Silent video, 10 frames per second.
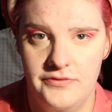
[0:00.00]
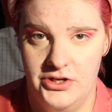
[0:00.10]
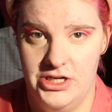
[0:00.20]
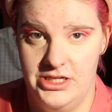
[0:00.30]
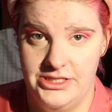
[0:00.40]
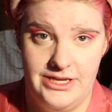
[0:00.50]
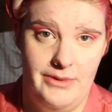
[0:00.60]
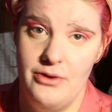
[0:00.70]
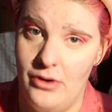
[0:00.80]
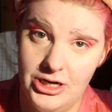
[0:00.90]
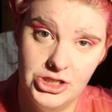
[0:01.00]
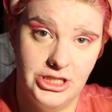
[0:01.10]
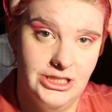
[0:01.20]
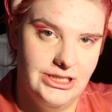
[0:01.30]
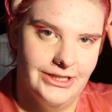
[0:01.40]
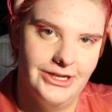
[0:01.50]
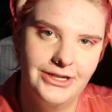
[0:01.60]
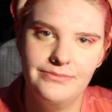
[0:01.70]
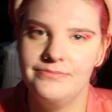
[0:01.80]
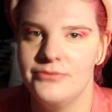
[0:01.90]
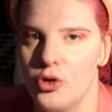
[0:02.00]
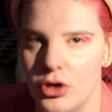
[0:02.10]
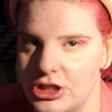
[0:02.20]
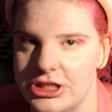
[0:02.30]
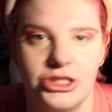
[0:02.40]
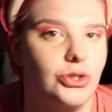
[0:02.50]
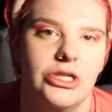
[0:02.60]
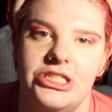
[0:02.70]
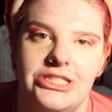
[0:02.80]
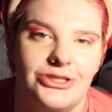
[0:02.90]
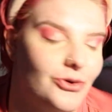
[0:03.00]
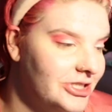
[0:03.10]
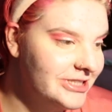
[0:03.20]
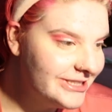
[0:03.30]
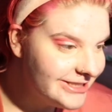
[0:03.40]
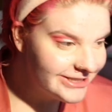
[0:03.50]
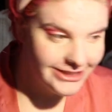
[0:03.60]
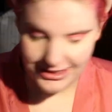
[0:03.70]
For semi-rushed concealer, gorgeous, gorgeous, gorgeous.